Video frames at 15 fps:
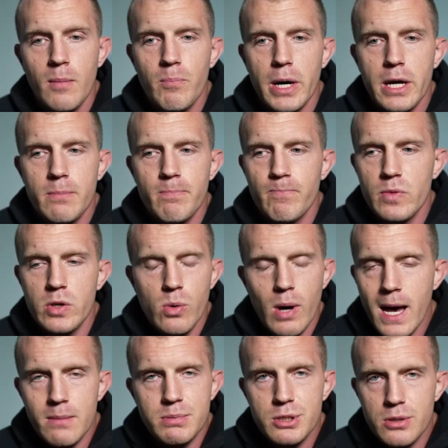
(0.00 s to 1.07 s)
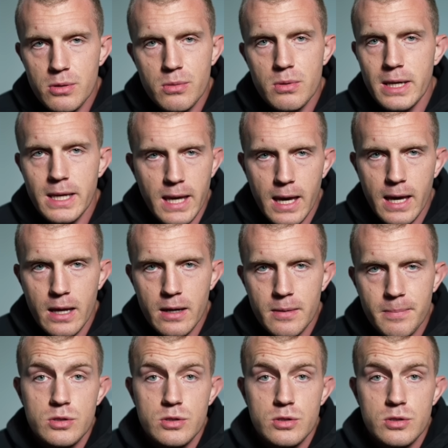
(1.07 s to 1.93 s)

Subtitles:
but you absolutely can.